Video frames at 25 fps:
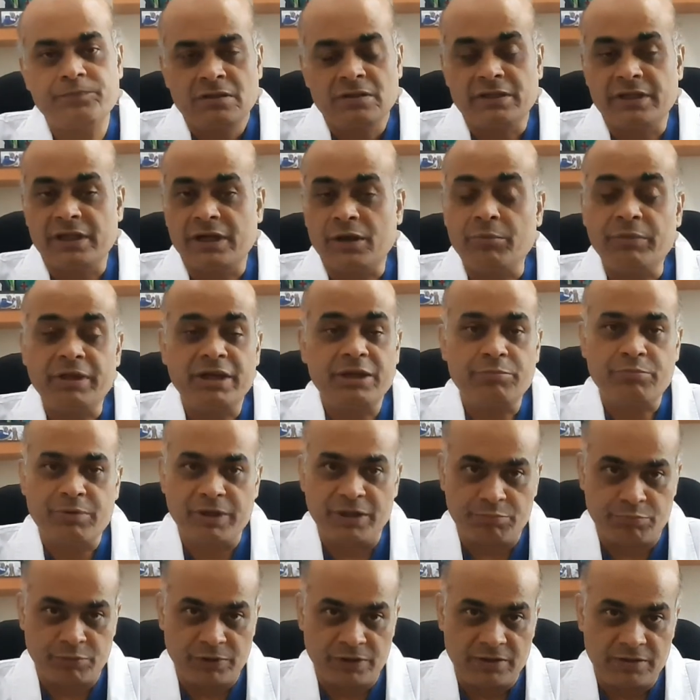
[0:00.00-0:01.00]
There are many
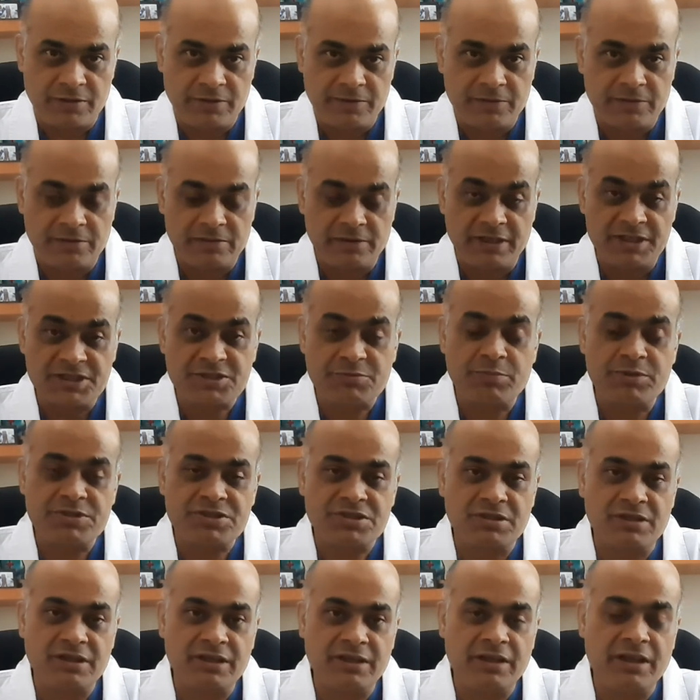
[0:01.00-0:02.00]
people,
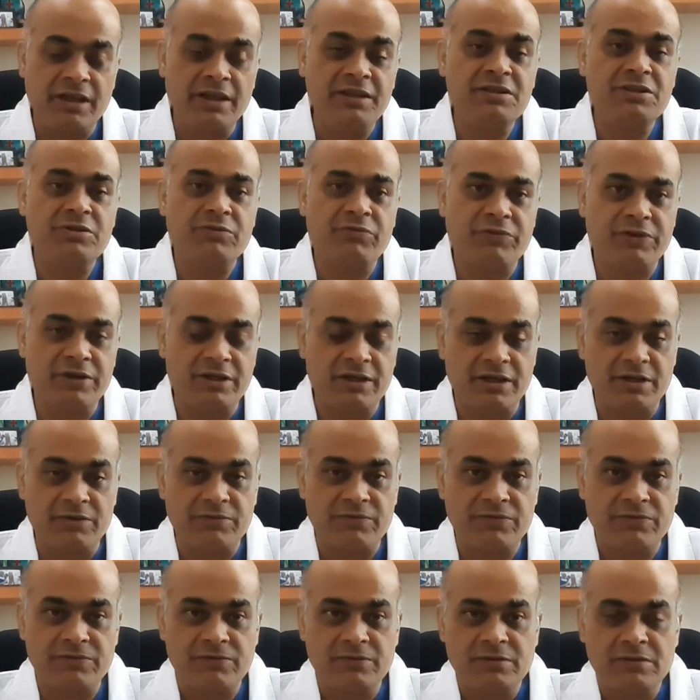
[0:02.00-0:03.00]
especially in the field
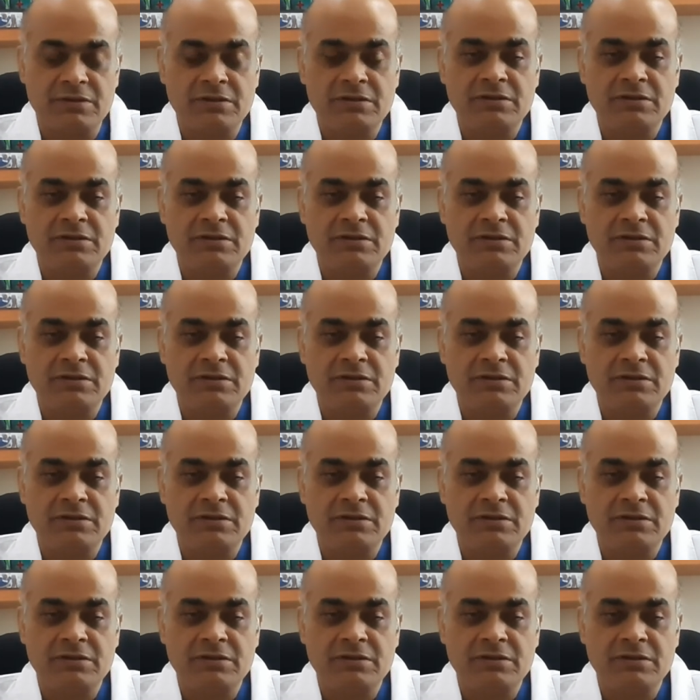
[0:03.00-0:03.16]
of